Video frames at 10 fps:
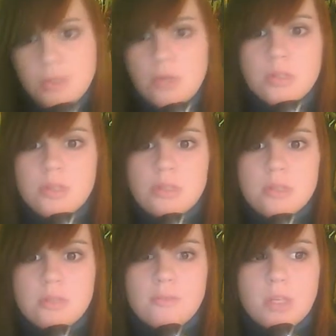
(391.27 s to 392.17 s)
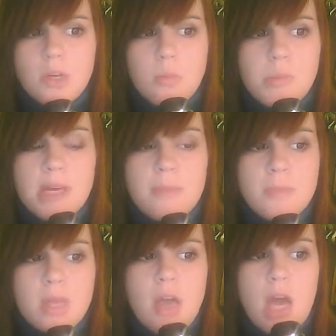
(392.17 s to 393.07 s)
many questions in this video, but
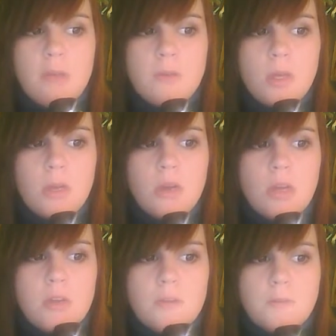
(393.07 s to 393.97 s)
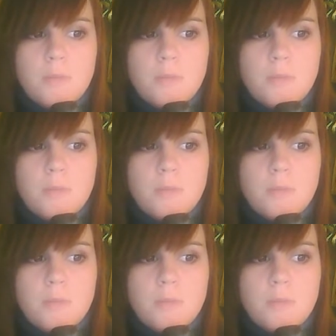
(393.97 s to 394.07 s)
I figure if